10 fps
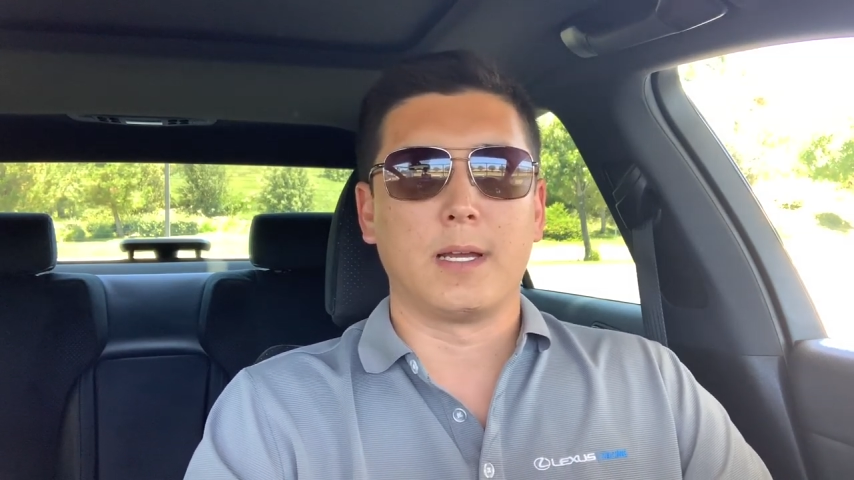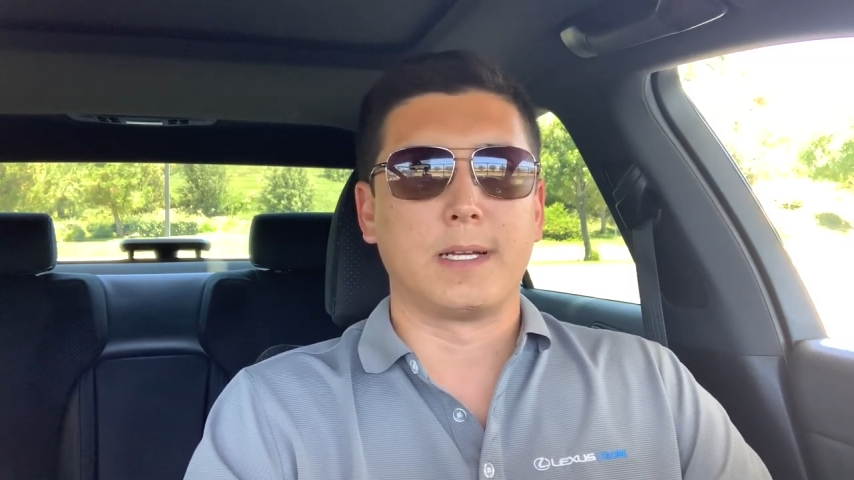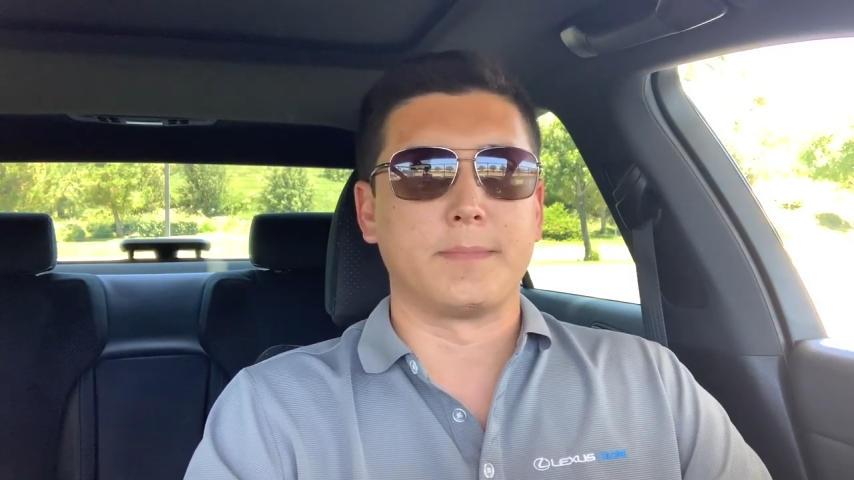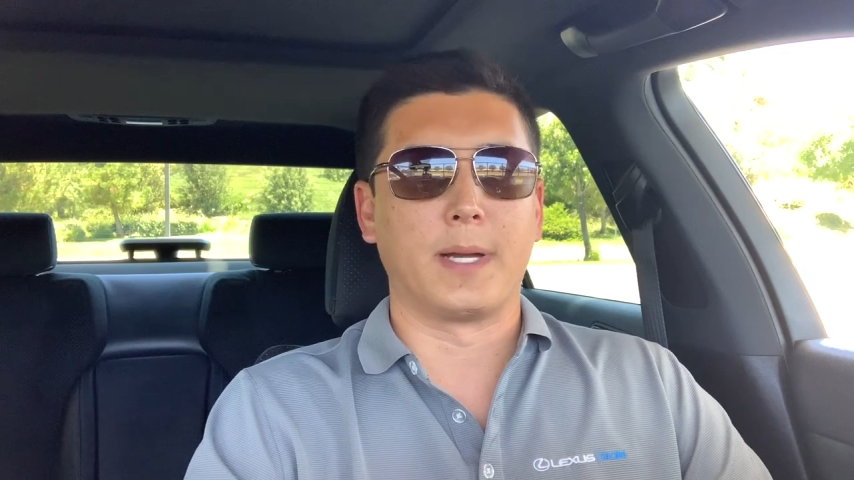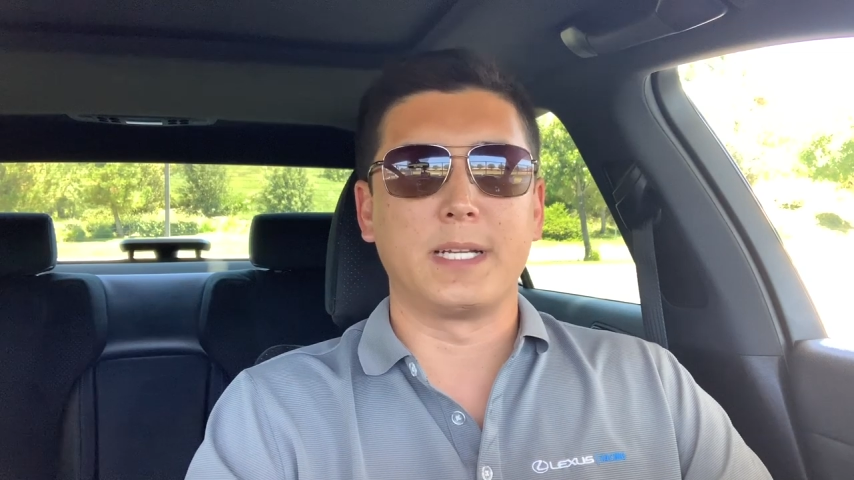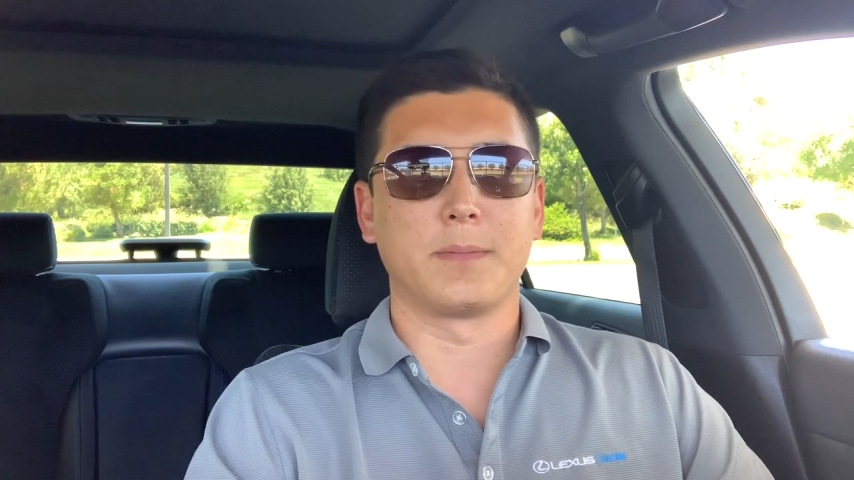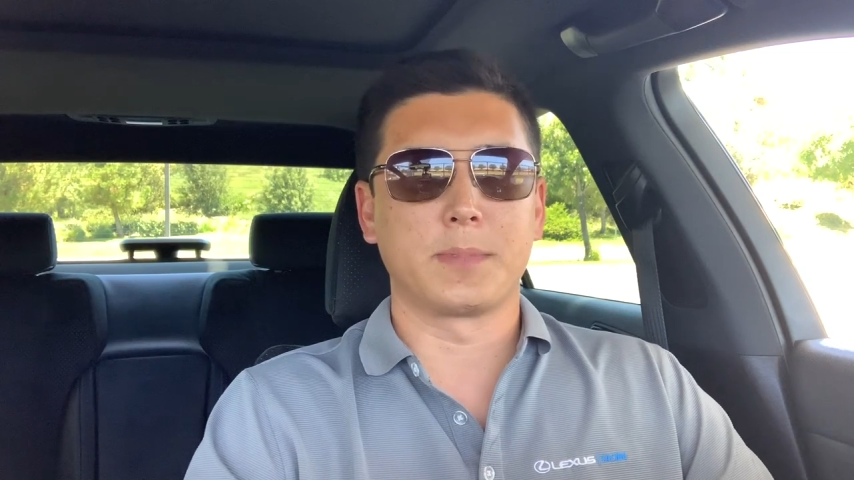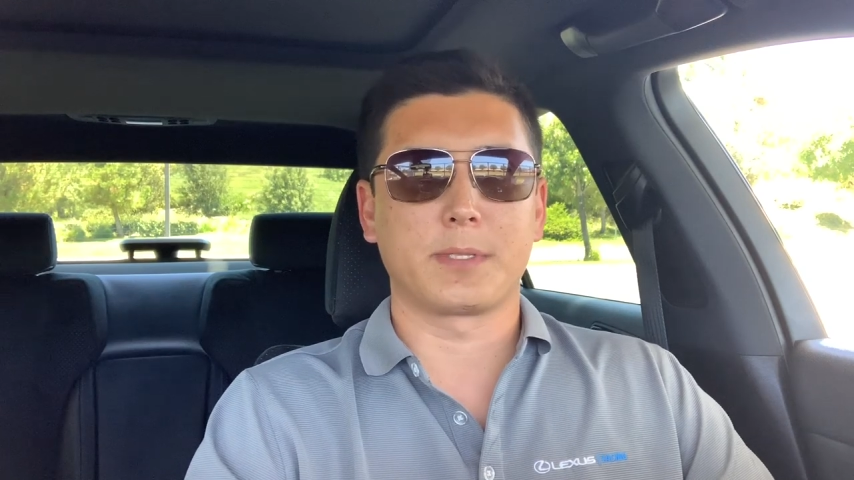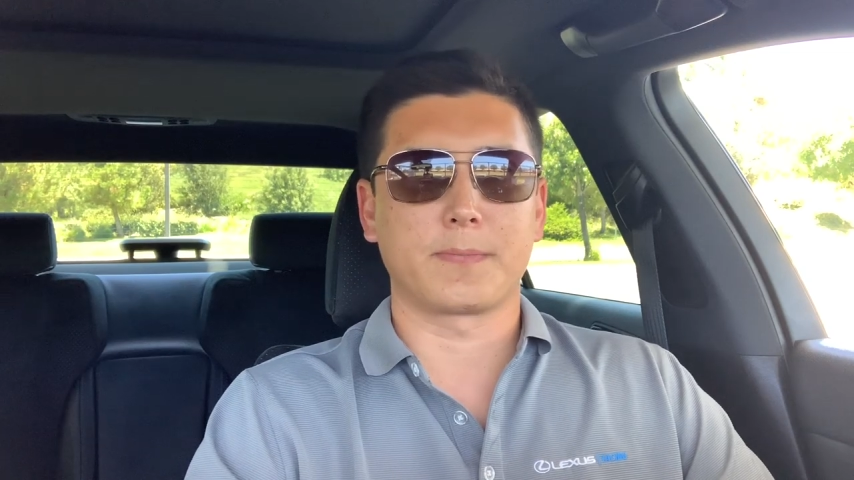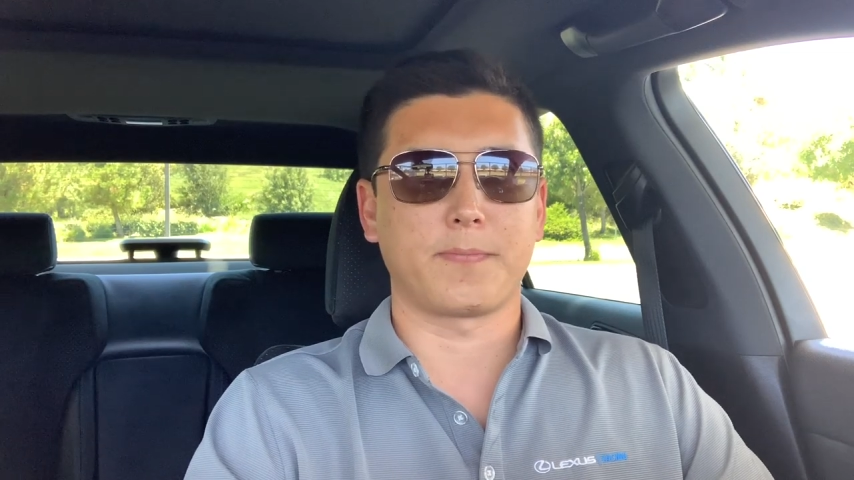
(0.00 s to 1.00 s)

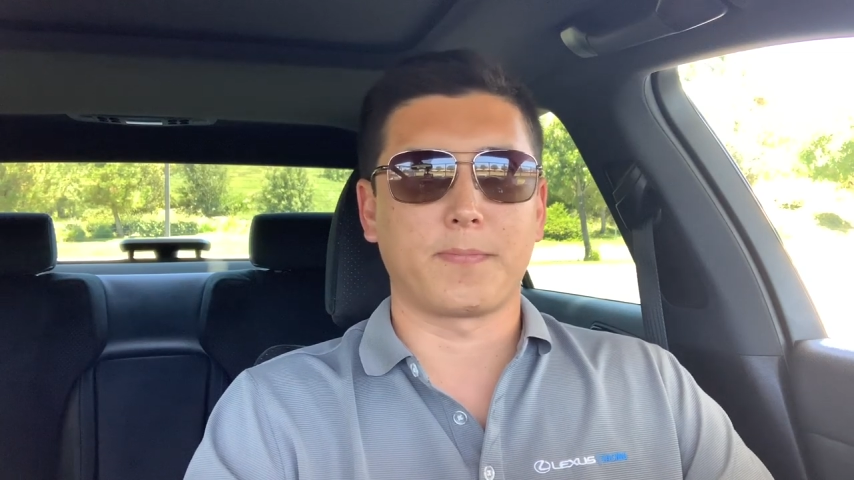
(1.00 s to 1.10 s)
items.